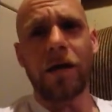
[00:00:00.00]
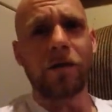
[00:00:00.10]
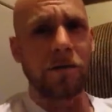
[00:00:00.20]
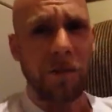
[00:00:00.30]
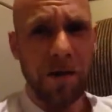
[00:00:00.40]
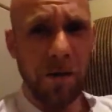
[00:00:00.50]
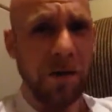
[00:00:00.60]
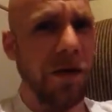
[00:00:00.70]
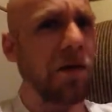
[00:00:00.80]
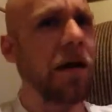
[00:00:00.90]
I look better
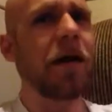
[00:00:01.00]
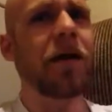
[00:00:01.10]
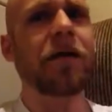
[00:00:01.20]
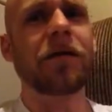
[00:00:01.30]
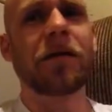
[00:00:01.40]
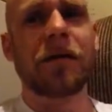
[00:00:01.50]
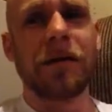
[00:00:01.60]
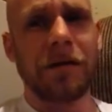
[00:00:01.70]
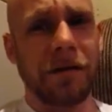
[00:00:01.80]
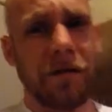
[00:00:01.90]
without hair
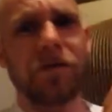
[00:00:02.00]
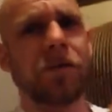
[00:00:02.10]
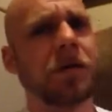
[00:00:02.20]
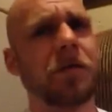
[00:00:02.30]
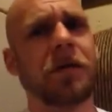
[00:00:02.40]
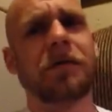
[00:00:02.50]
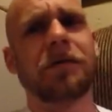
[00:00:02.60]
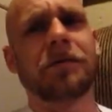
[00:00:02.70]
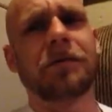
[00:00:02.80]
than I do without a beard.